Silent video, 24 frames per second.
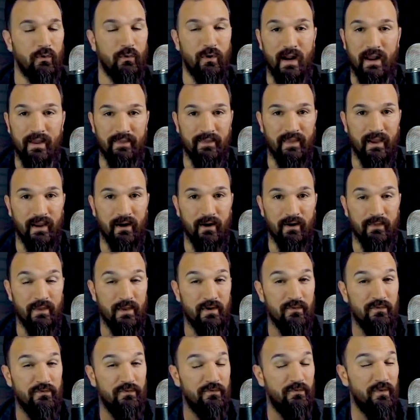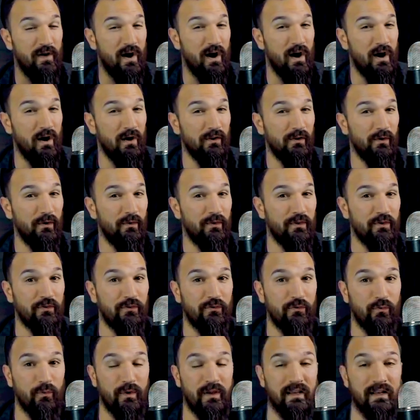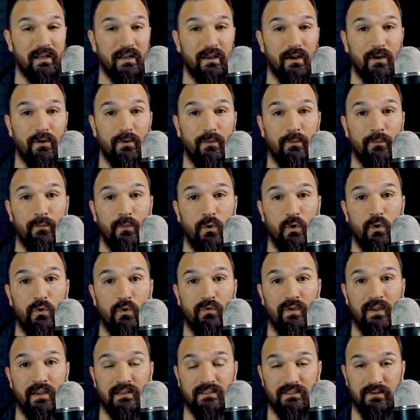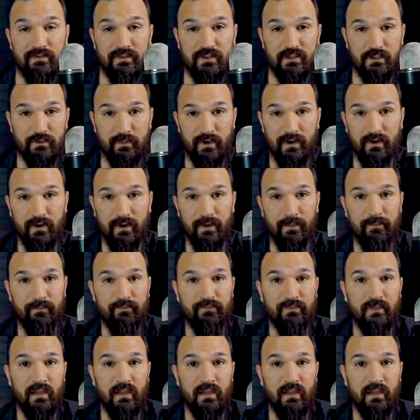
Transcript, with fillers: right there and then follow the sweet movings of the Spirit.